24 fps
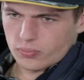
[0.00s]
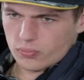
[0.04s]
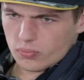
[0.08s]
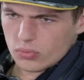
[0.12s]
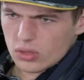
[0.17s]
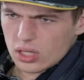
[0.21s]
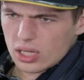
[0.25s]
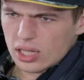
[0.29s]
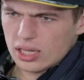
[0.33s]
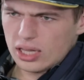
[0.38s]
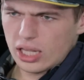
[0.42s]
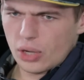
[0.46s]

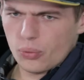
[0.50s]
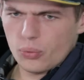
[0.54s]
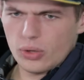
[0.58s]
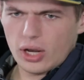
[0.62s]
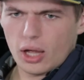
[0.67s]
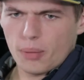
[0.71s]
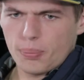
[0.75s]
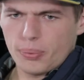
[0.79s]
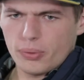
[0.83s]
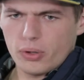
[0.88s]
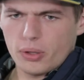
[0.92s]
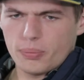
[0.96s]
That would
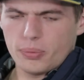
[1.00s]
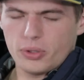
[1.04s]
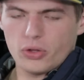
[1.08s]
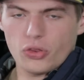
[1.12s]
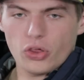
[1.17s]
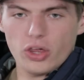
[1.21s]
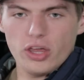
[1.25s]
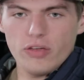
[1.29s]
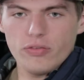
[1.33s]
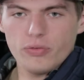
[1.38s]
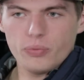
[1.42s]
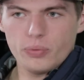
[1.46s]
help a lot, because
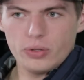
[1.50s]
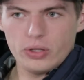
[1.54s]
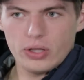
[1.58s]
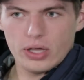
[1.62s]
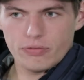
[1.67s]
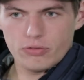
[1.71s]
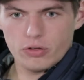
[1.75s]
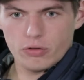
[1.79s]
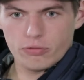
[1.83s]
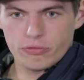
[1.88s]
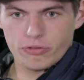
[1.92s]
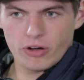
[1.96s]
even when you
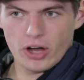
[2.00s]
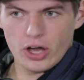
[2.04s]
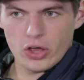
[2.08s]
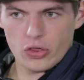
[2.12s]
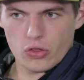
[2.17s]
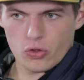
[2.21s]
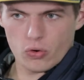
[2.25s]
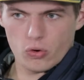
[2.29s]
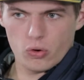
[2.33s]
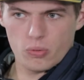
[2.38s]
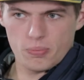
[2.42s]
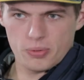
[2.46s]
have your
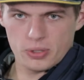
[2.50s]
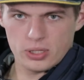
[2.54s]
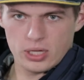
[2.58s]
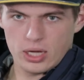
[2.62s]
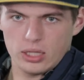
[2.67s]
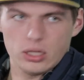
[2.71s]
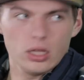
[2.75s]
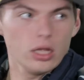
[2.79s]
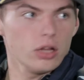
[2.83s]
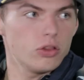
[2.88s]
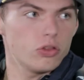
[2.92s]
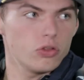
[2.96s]
visor open,
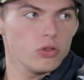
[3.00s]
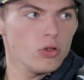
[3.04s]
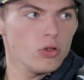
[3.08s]
it's